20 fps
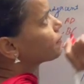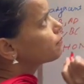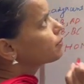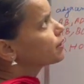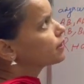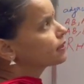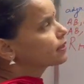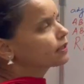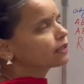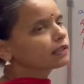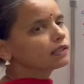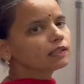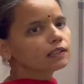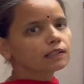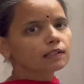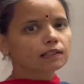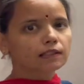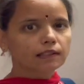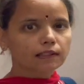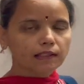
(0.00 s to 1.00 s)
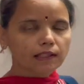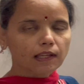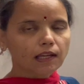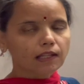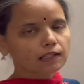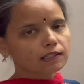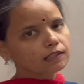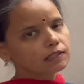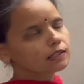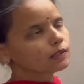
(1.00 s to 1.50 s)
BC, they are
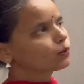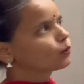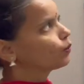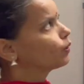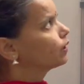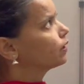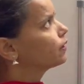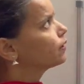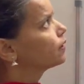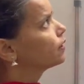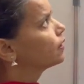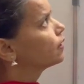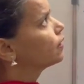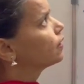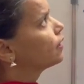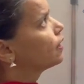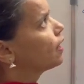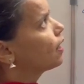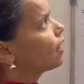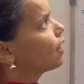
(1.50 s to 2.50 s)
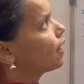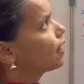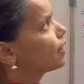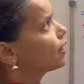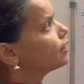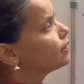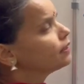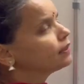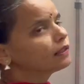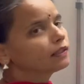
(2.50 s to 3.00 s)
equal.
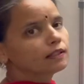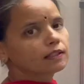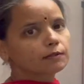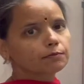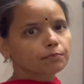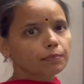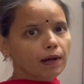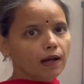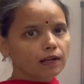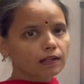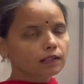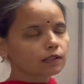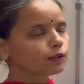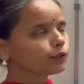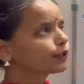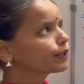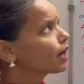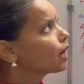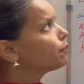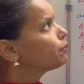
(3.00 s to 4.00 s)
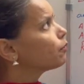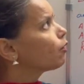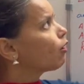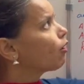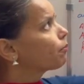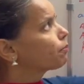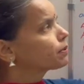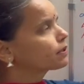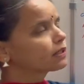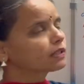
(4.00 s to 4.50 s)
And in parallelogram,
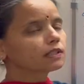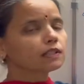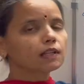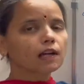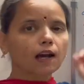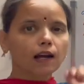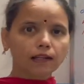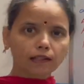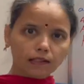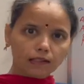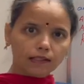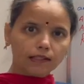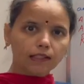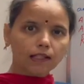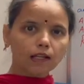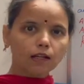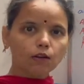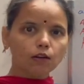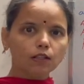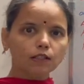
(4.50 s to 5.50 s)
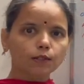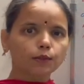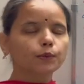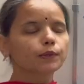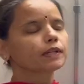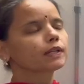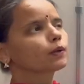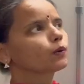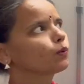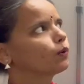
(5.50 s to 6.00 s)
opposite angles are also
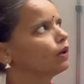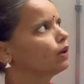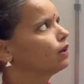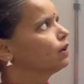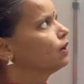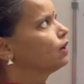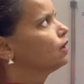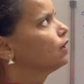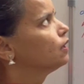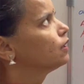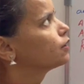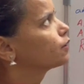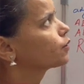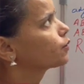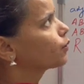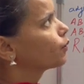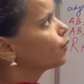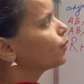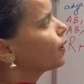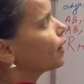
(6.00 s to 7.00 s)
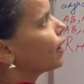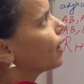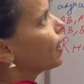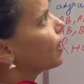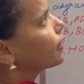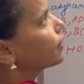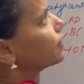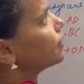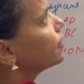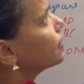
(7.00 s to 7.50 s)
equal. So
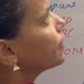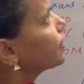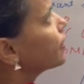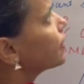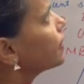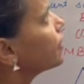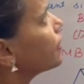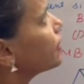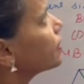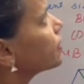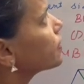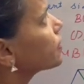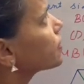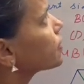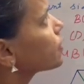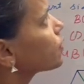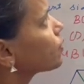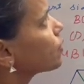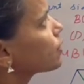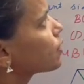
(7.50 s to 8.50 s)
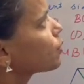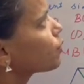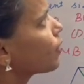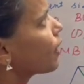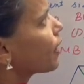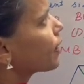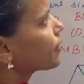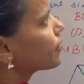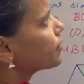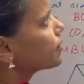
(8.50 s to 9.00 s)
angle A is equals to
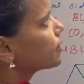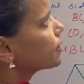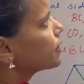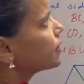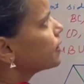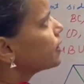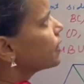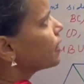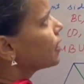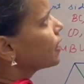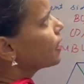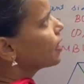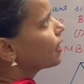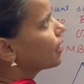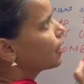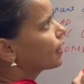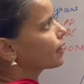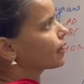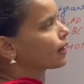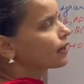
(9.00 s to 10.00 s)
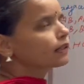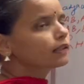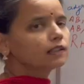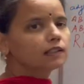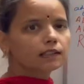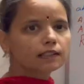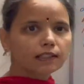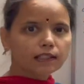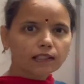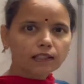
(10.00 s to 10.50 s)
angle C and angle
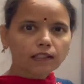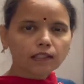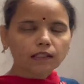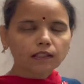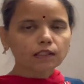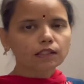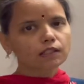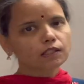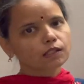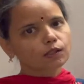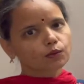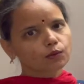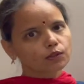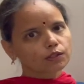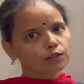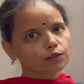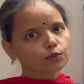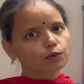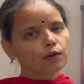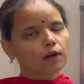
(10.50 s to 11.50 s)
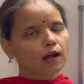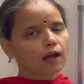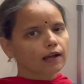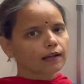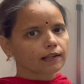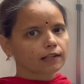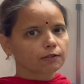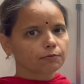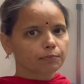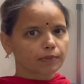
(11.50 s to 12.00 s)
D is equals to
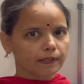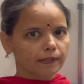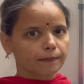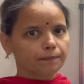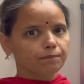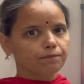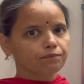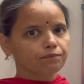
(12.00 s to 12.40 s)
angle B.